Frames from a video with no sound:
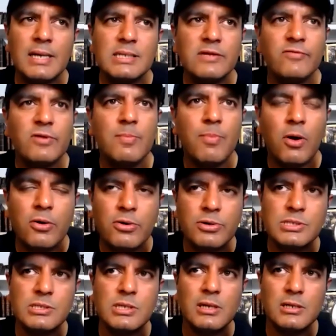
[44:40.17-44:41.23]

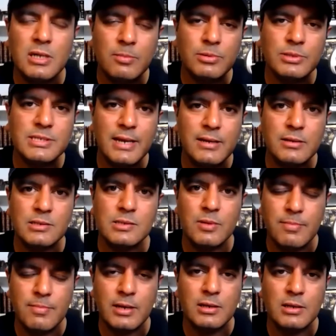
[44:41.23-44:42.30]
hypocrisy and double standards with
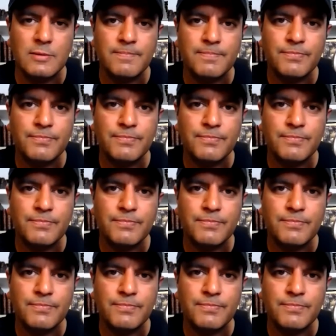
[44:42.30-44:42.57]
money.